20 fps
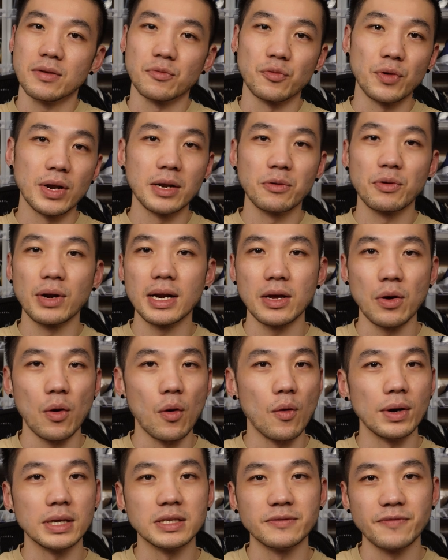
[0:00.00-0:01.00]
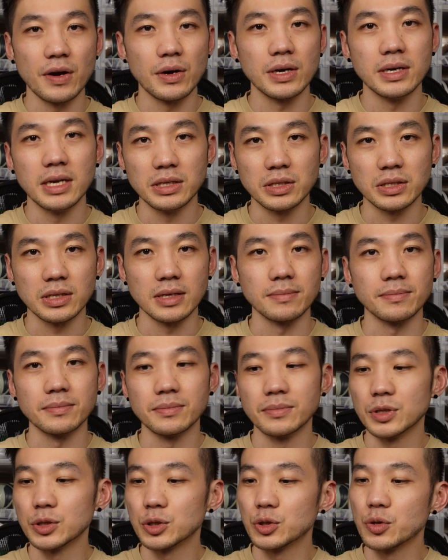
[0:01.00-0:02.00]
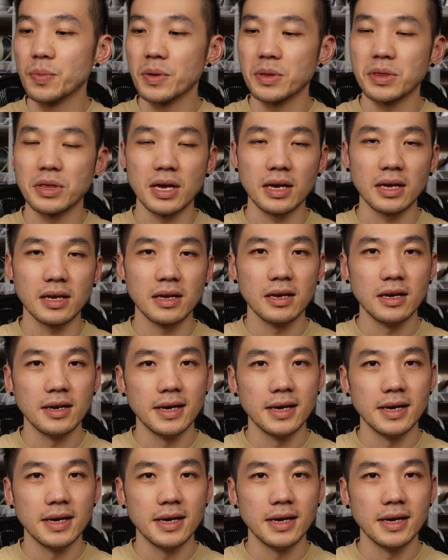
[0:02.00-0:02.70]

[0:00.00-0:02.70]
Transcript: really, really always very decent. Super thick,